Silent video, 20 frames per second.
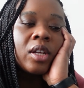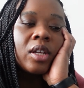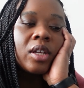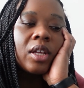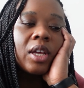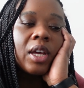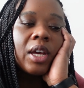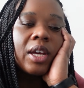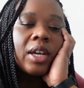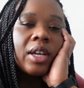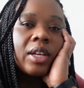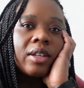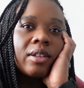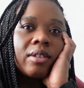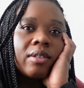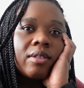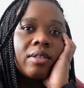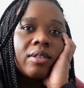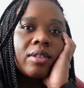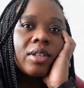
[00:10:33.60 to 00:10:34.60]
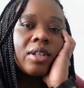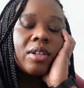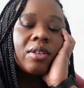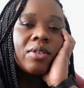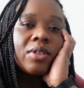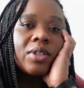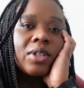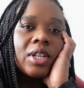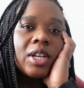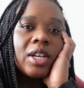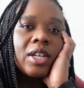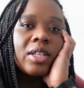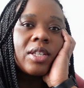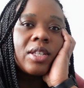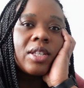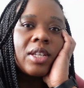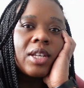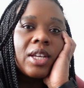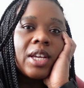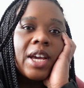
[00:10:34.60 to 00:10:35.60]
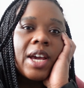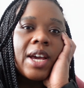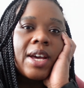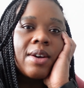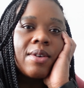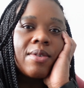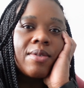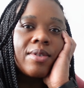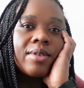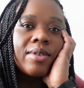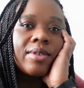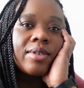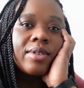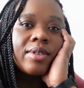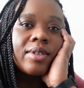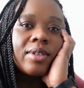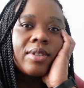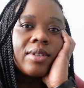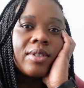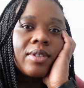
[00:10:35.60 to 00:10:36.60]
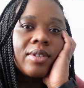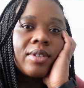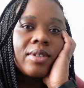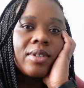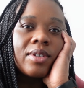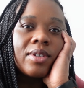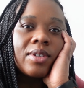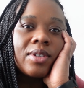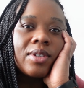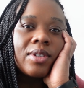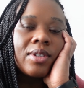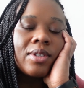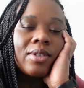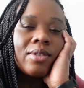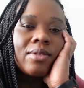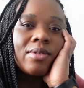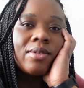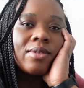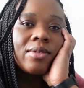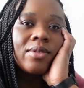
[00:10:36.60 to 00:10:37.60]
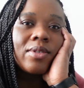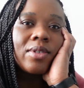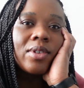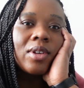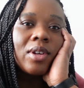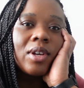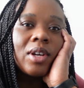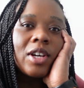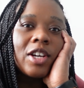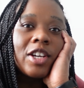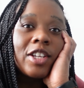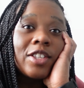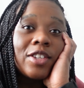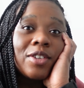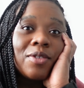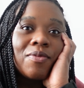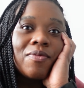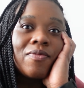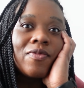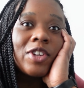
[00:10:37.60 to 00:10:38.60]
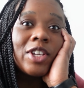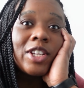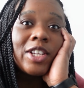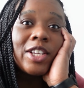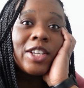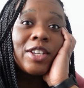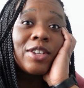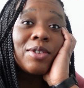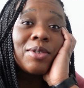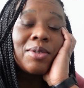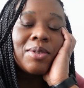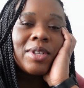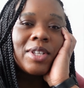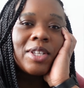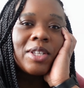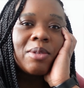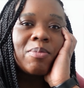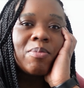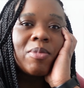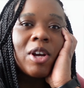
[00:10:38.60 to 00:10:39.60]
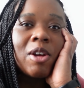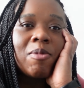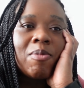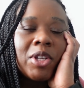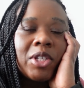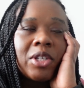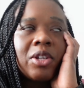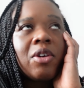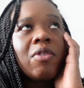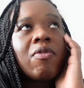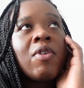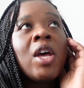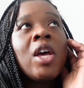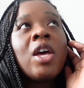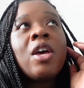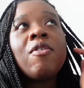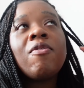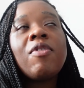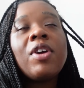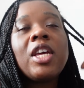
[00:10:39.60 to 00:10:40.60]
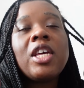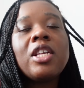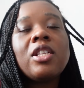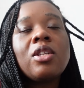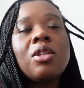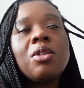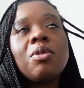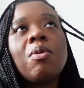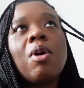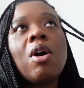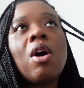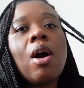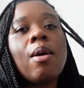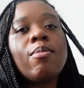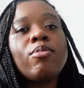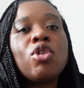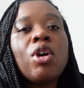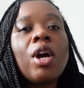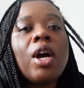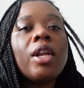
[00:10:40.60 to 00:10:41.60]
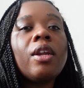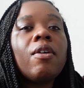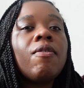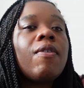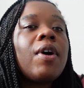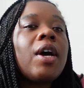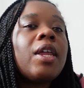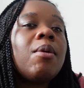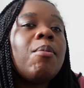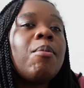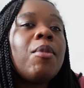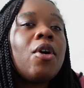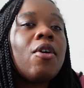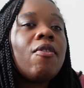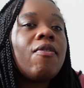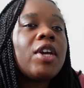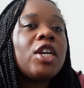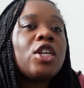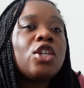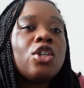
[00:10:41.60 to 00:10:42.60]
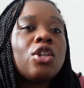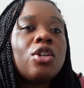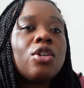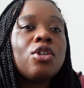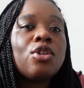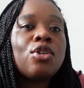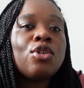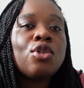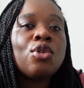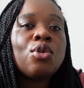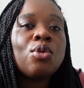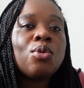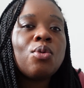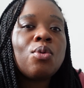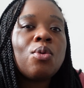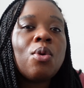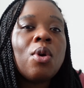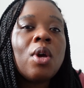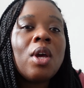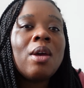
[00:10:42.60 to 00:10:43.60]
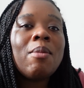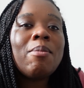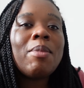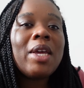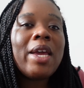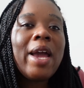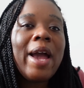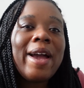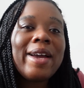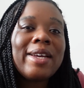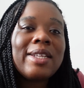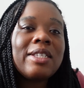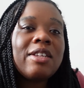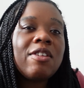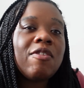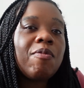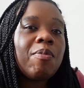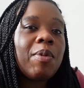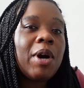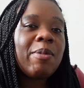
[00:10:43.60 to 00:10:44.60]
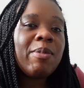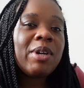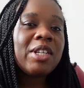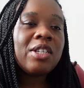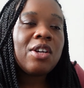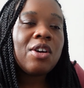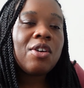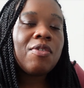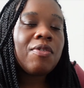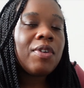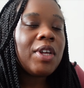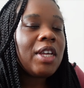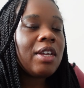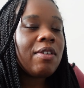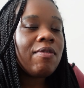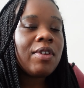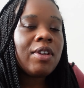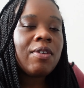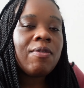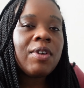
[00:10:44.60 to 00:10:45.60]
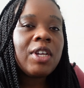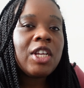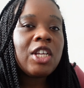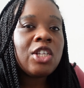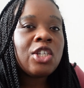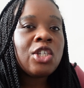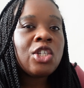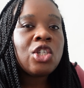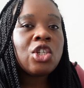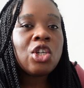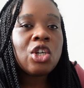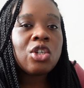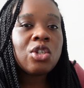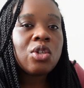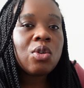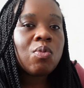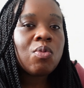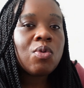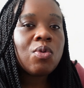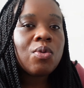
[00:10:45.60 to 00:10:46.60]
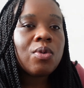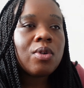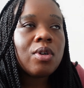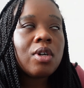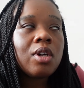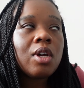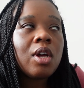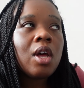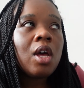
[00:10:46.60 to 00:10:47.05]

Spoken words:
Yeah, so it was nice to get out because I don't really do this by myself. Thing is as well, I'm trying to find a motivation to be active by myself, even if it is just a walk.